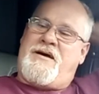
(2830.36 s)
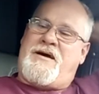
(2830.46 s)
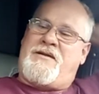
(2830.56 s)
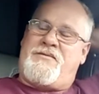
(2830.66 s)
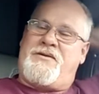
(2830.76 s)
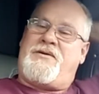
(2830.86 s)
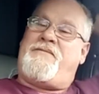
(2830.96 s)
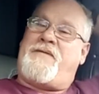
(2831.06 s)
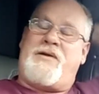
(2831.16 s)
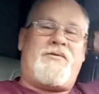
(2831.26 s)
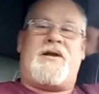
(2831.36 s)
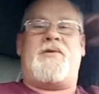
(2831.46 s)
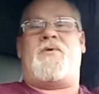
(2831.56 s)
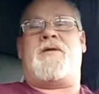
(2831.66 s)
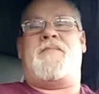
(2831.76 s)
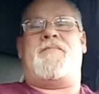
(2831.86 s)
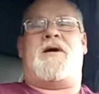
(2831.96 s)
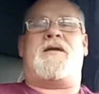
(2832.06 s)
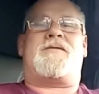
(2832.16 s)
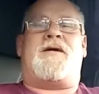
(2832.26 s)
I don't know if I really want to be
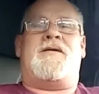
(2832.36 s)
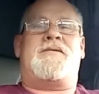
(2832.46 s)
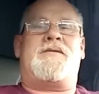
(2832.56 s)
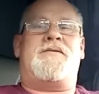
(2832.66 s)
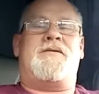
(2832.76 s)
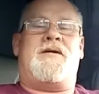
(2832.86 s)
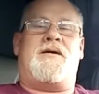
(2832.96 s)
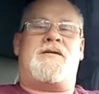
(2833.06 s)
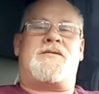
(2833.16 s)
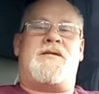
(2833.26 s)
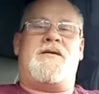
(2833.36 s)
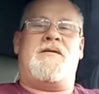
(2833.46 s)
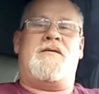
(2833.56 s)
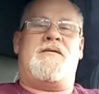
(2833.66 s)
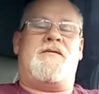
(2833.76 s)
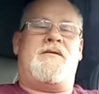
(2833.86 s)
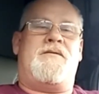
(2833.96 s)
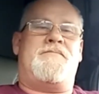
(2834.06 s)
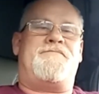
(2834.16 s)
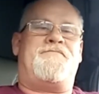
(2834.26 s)
monetized, honestly. I
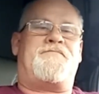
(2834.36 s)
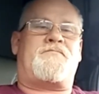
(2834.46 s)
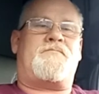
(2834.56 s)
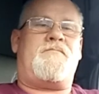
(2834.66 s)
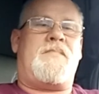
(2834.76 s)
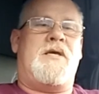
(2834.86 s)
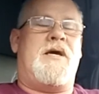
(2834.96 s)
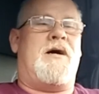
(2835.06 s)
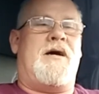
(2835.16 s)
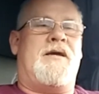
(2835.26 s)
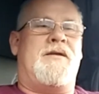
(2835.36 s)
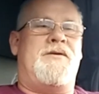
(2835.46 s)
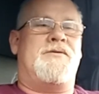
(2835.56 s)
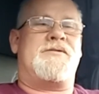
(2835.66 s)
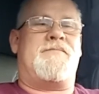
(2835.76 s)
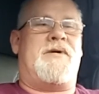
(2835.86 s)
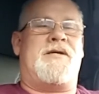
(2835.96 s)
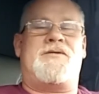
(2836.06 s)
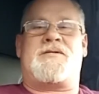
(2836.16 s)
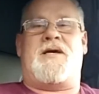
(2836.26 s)
mean, yeah, I could use the
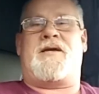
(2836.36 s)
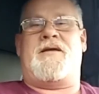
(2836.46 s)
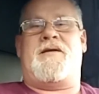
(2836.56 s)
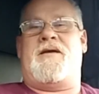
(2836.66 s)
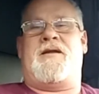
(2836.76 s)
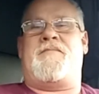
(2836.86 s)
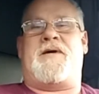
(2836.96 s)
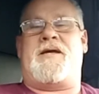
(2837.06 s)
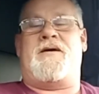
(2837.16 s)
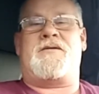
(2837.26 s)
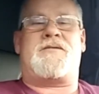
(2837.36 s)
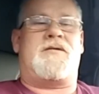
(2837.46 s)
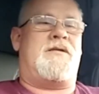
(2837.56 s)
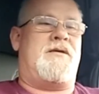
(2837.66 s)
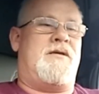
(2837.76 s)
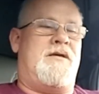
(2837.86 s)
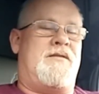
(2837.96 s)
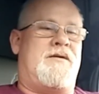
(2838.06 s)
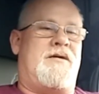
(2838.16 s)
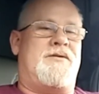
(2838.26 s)
money just like anybody else in
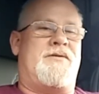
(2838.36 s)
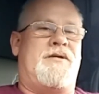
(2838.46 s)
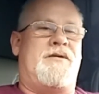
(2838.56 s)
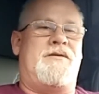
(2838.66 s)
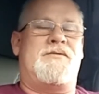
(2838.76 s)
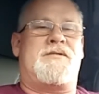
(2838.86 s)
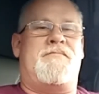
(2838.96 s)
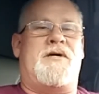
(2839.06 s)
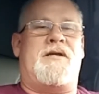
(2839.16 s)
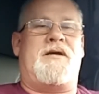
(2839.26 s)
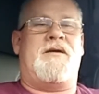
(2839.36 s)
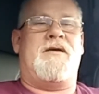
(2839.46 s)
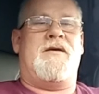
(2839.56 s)
the country could use the money.